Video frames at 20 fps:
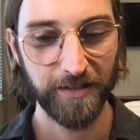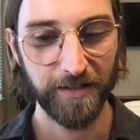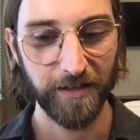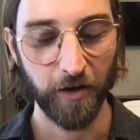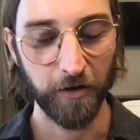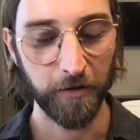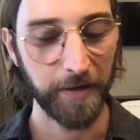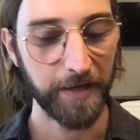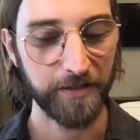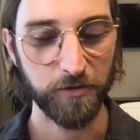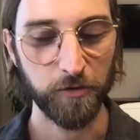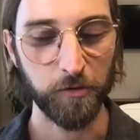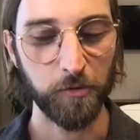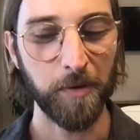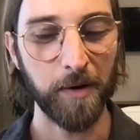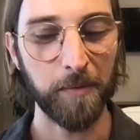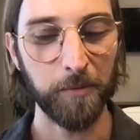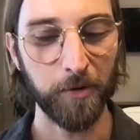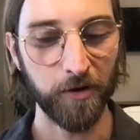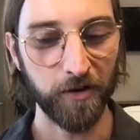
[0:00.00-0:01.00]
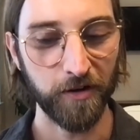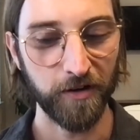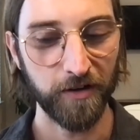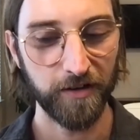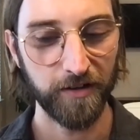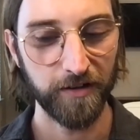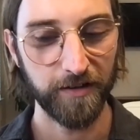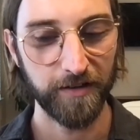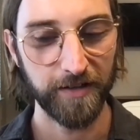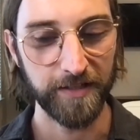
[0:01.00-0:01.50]
remember
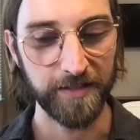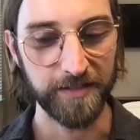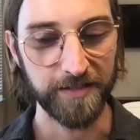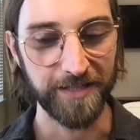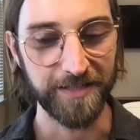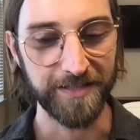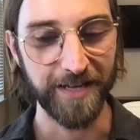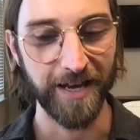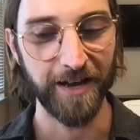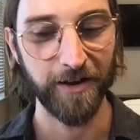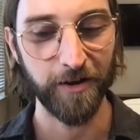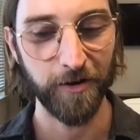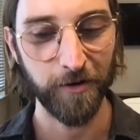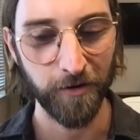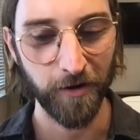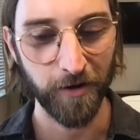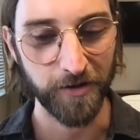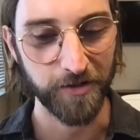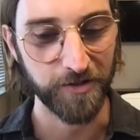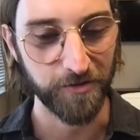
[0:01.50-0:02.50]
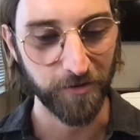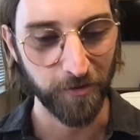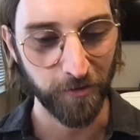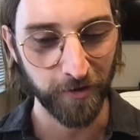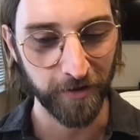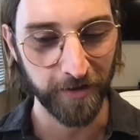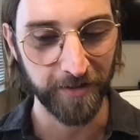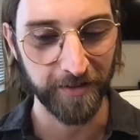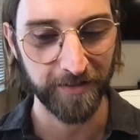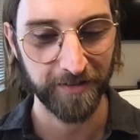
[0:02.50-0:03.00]
is to tell our
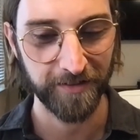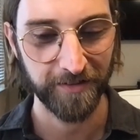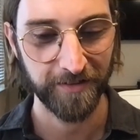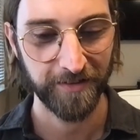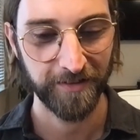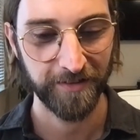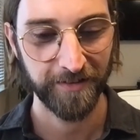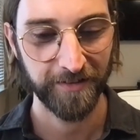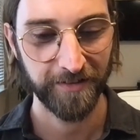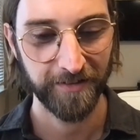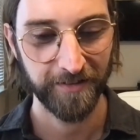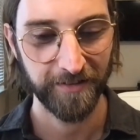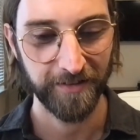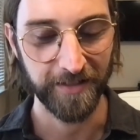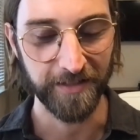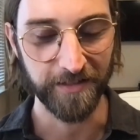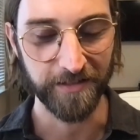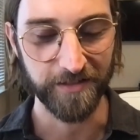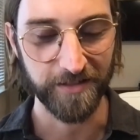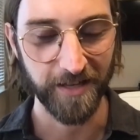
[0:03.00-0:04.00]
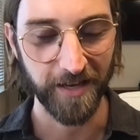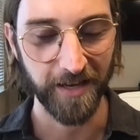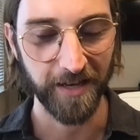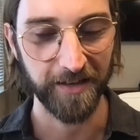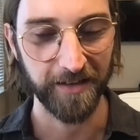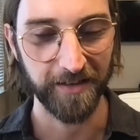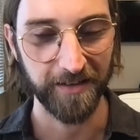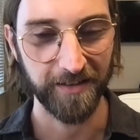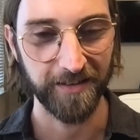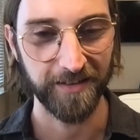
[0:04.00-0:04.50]
story each
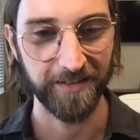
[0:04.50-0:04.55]
day.